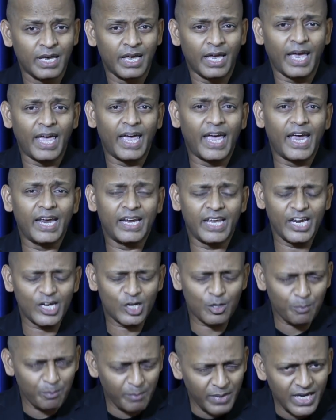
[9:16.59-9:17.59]
And
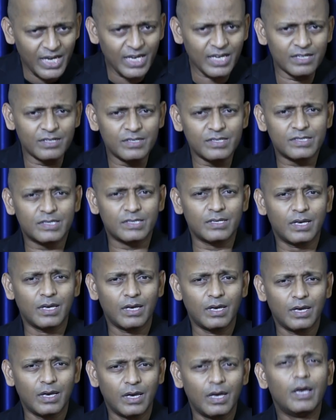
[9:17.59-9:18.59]
it means
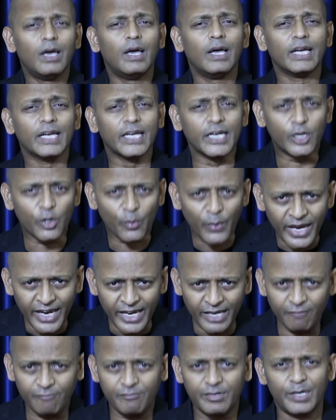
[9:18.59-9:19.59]

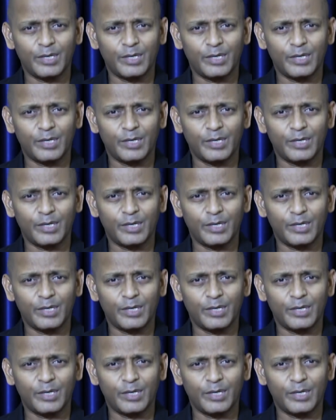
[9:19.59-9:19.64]
grave.